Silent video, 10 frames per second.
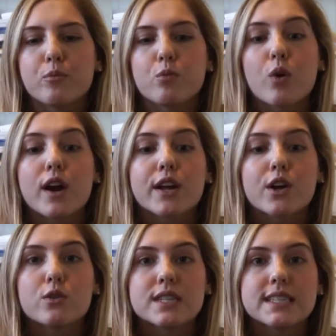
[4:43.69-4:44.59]
where I
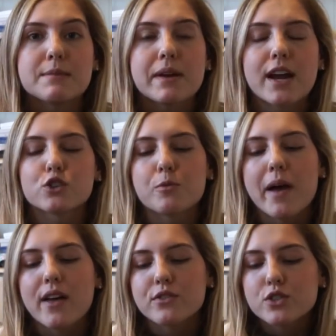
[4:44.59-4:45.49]
go to see my
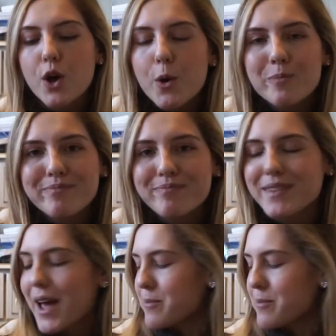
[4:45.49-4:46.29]
naturopath. So yeah.